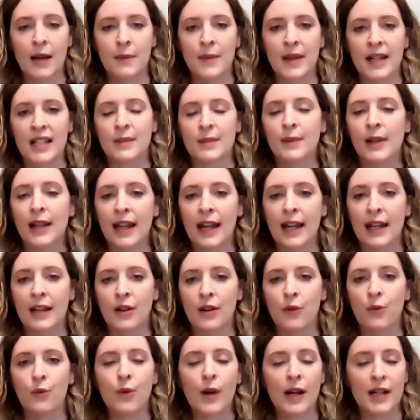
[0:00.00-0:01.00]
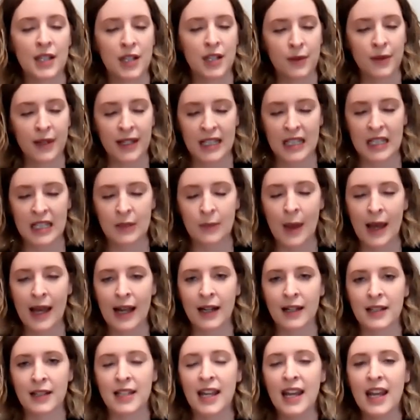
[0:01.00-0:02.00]
explain what to
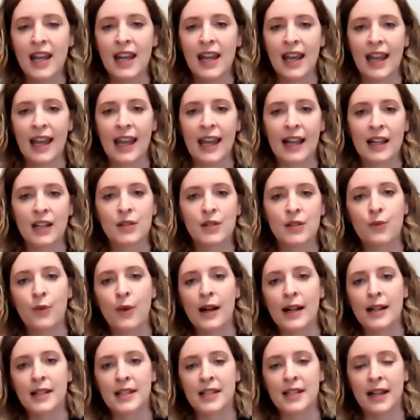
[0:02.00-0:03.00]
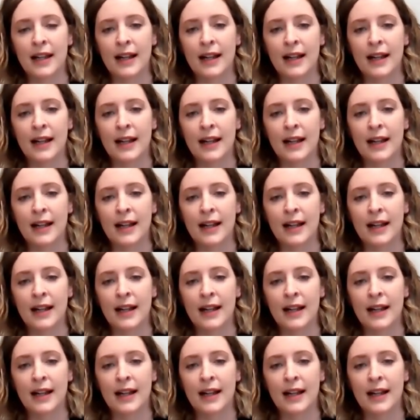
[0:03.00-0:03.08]
expect and what